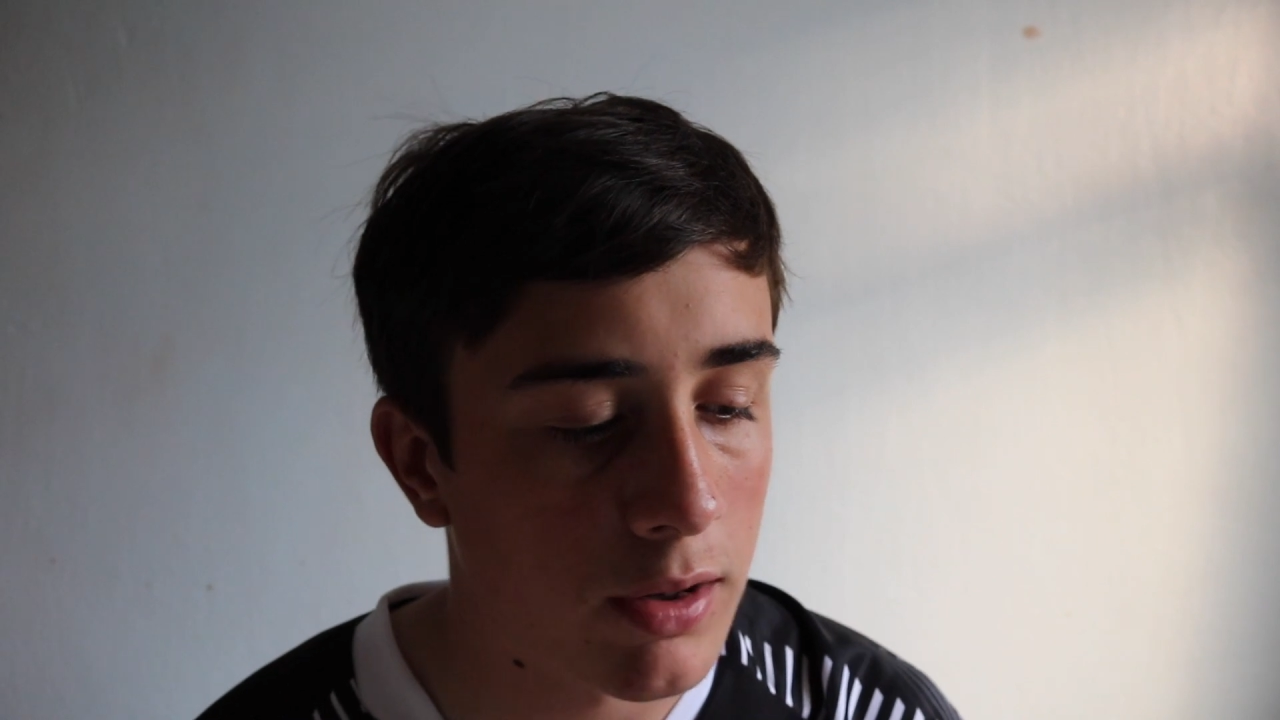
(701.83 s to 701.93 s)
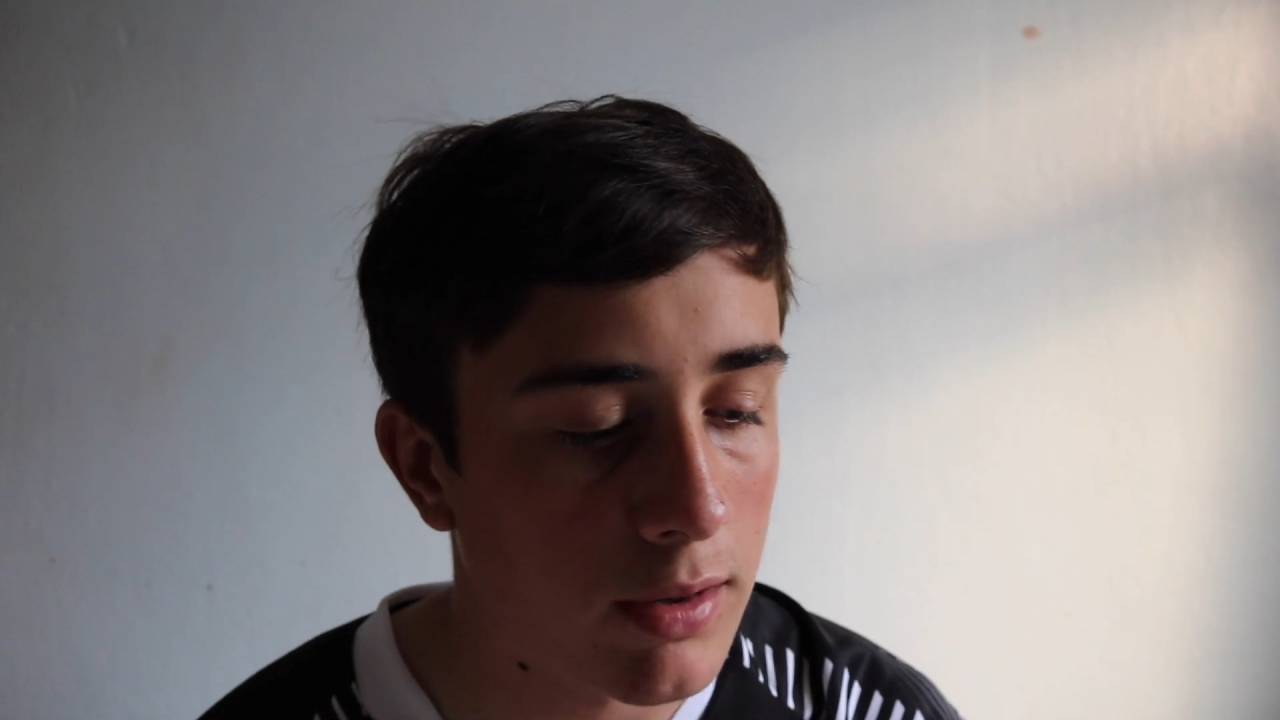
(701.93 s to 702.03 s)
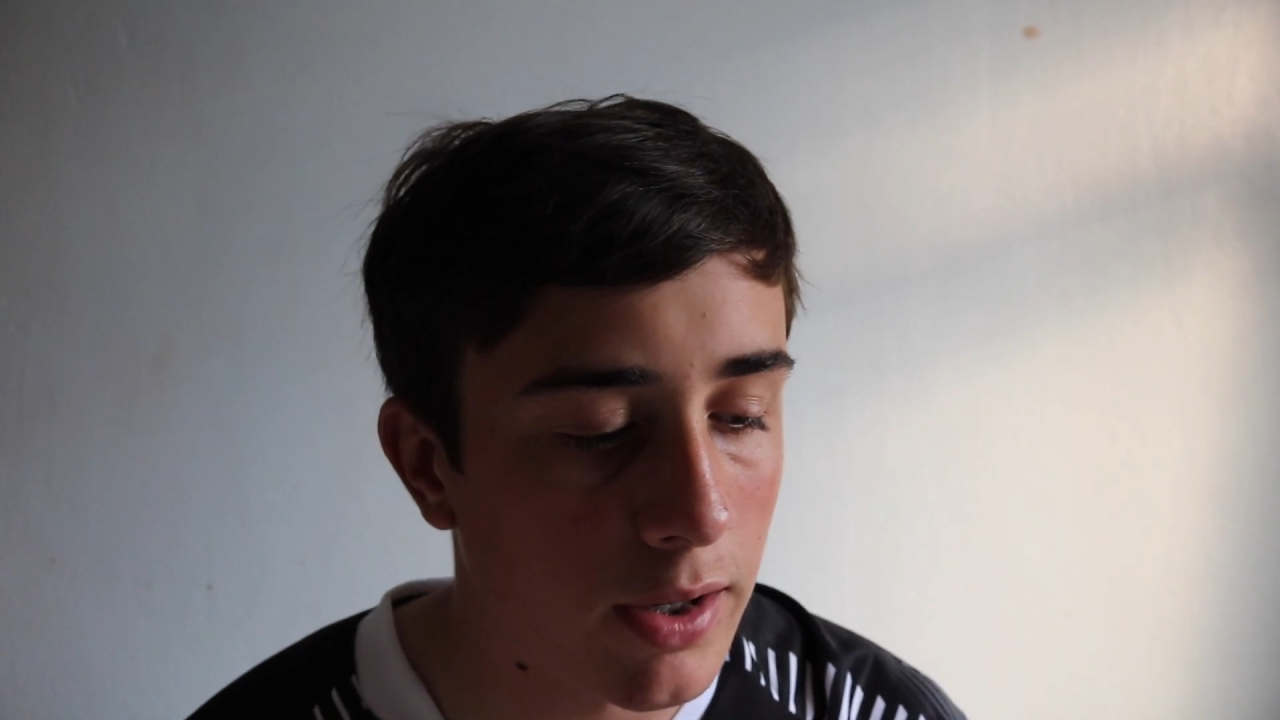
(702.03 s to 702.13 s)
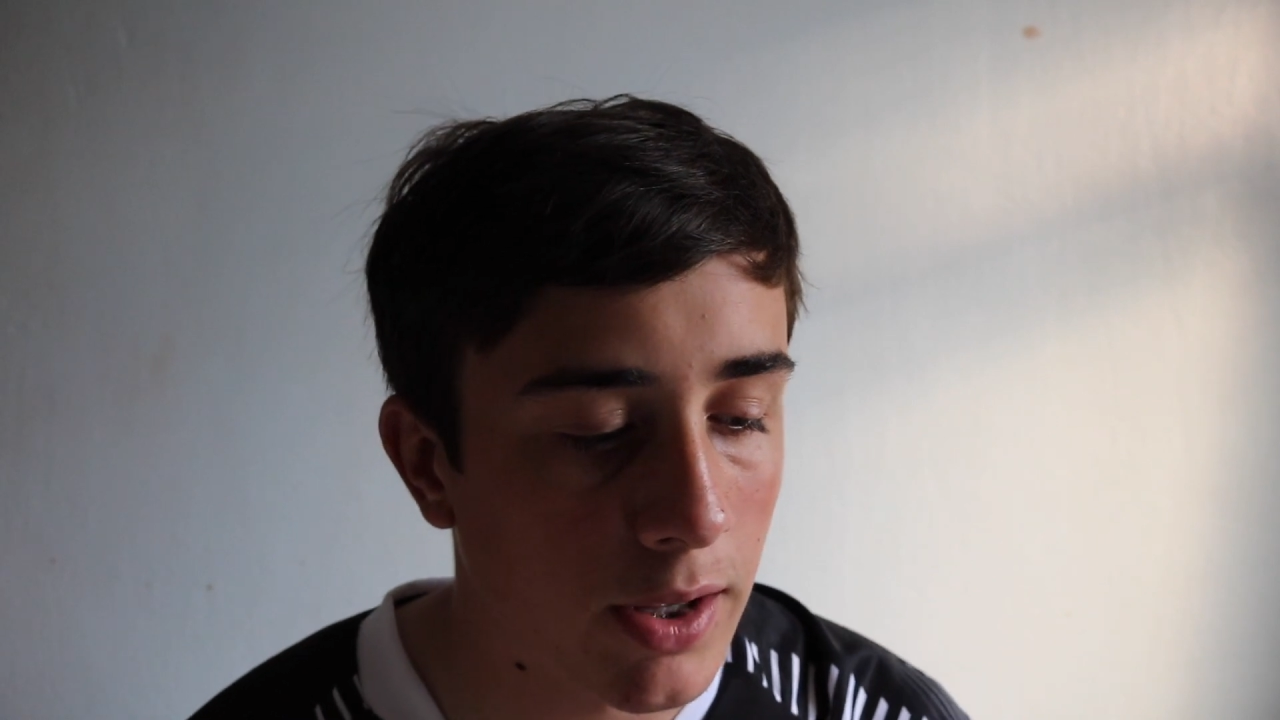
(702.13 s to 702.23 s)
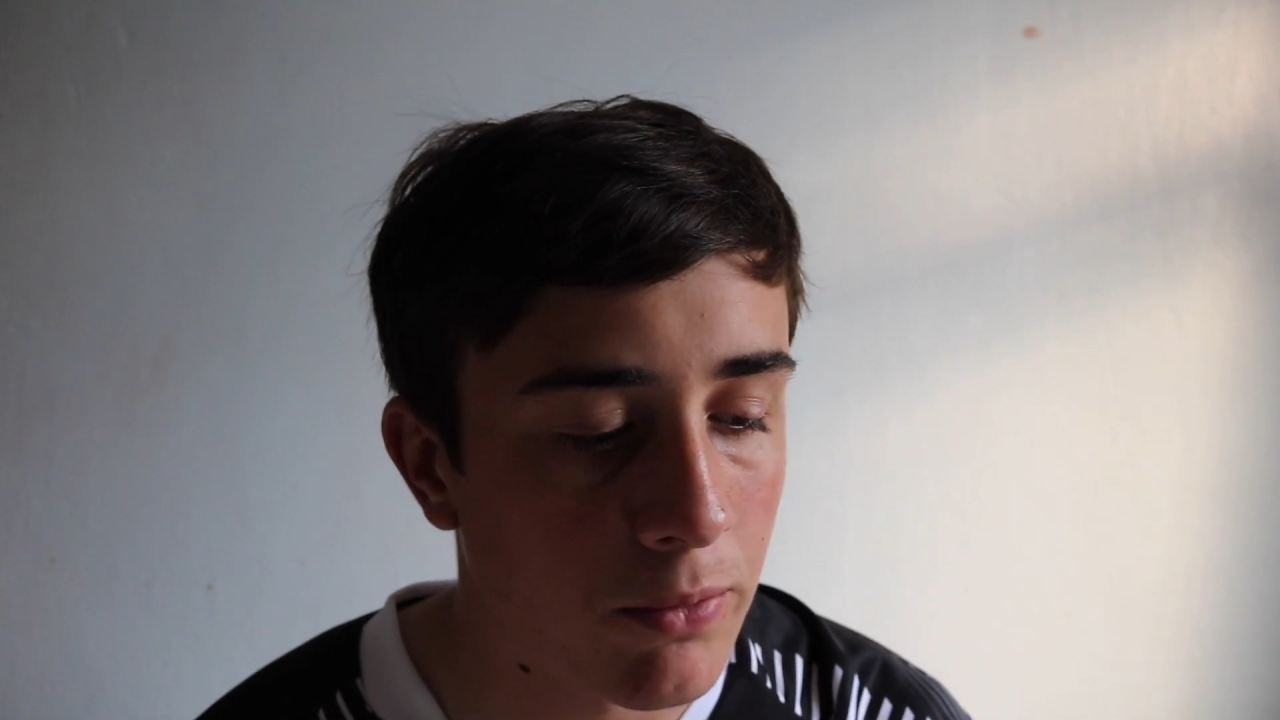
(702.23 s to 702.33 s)

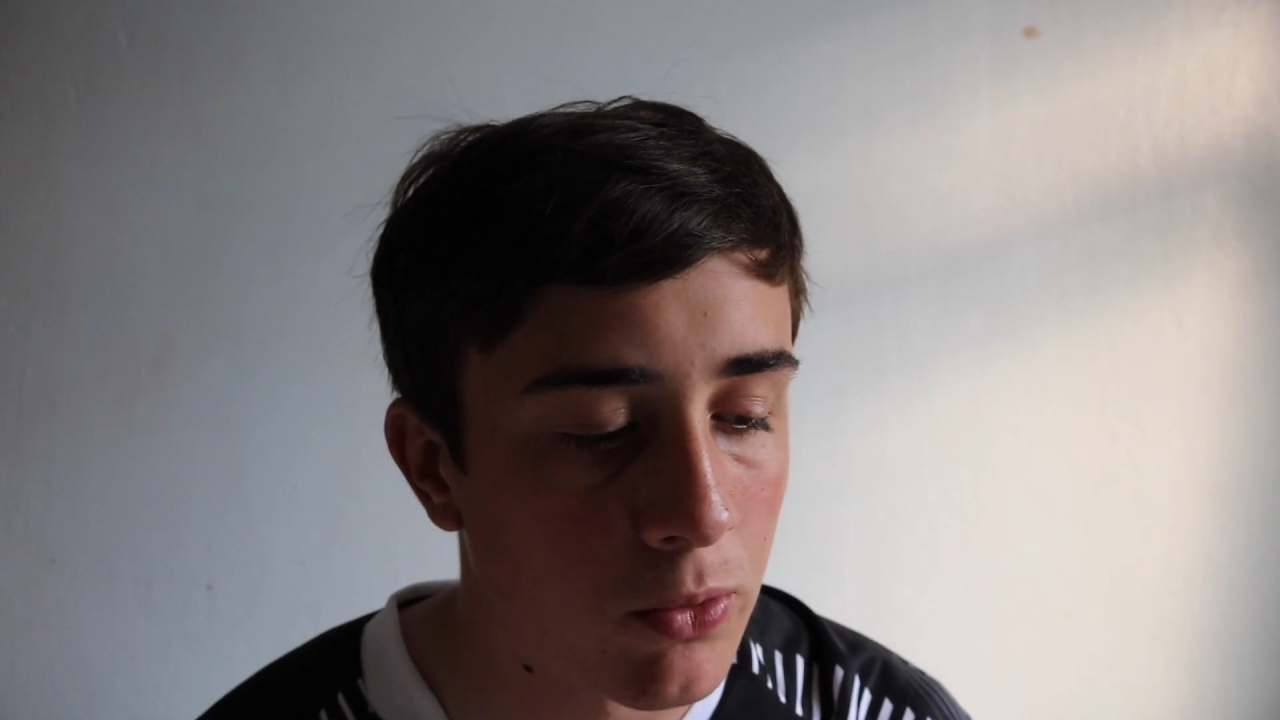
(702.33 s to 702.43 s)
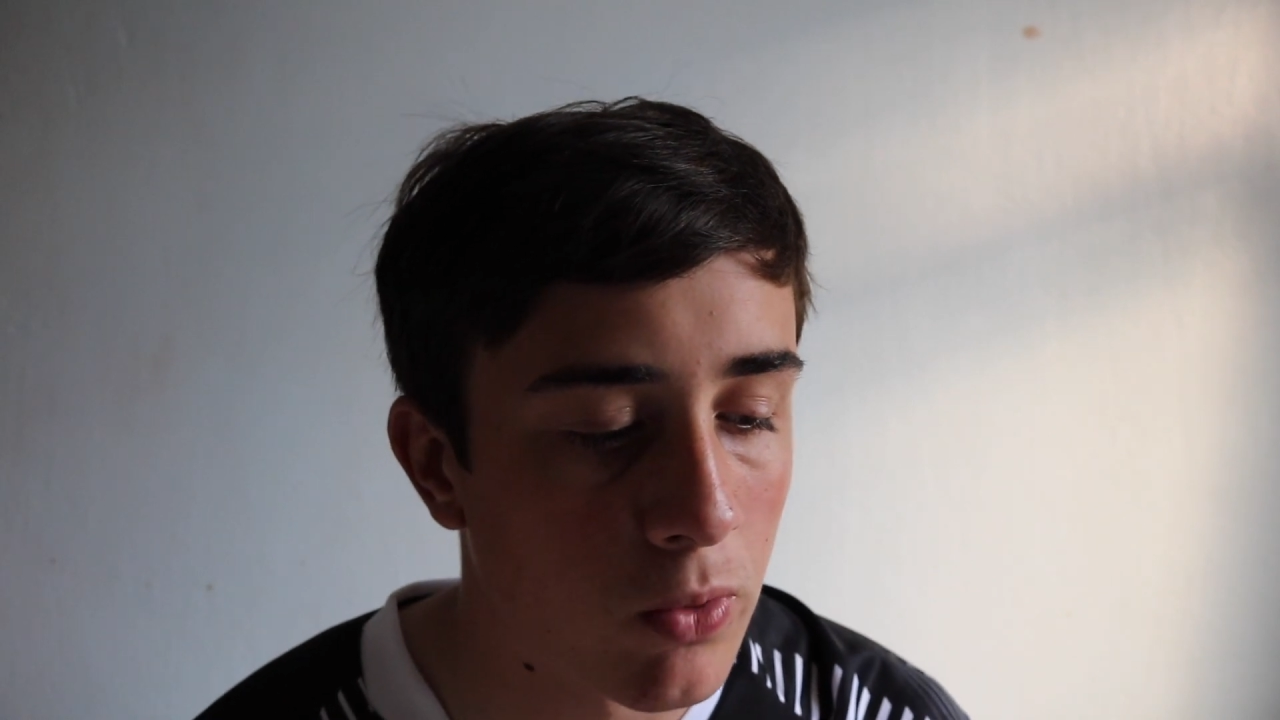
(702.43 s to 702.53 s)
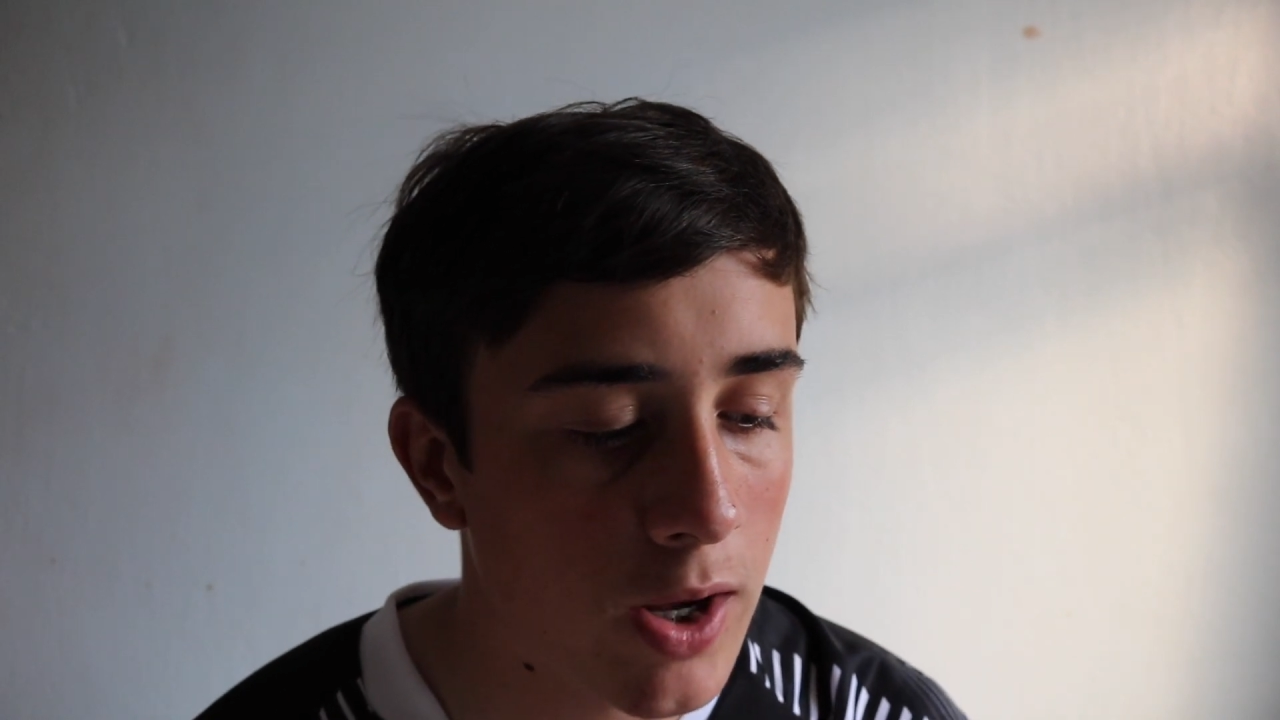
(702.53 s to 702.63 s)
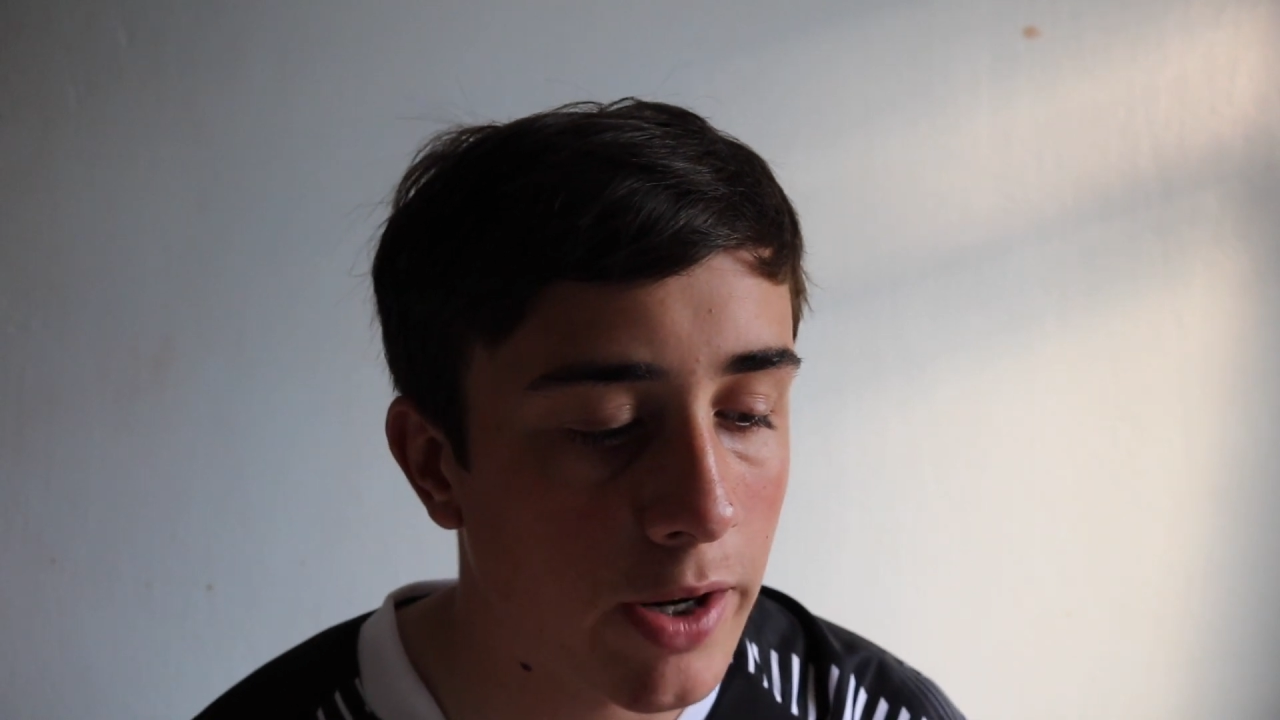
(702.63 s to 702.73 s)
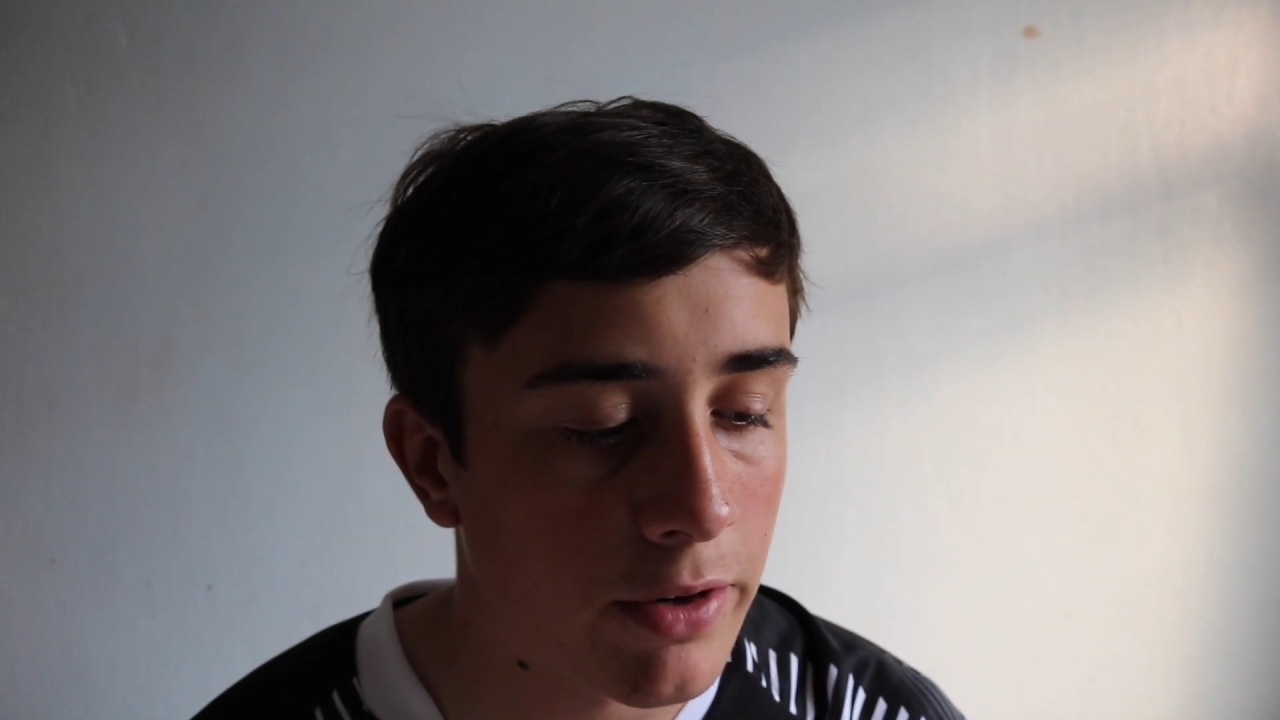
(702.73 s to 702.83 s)
sleeves really